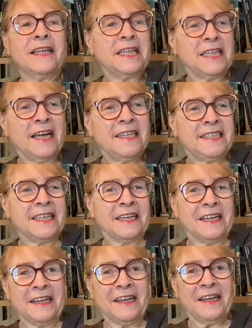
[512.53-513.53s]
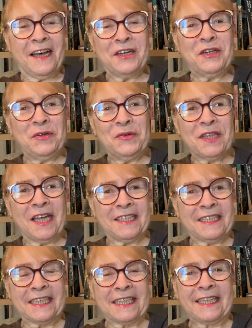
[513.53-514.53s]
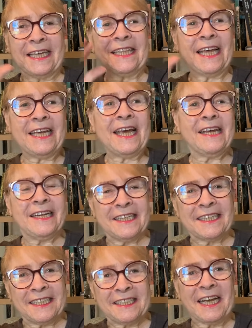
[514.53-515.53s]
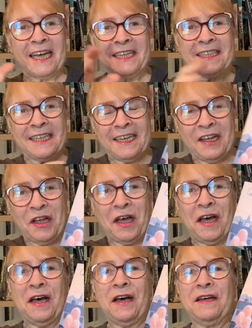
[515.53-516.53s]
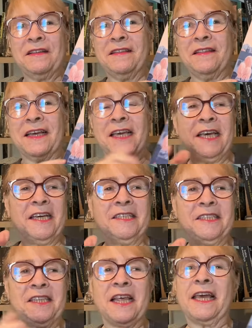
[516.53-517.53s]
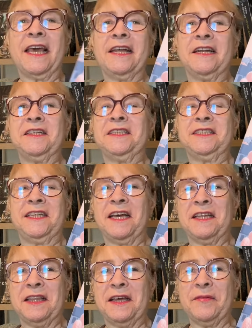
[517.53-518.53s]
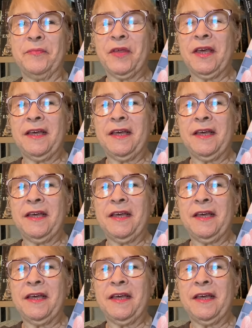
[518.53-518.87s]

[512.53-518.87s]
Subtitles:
London that they can't understand. The kids, they can't understand them.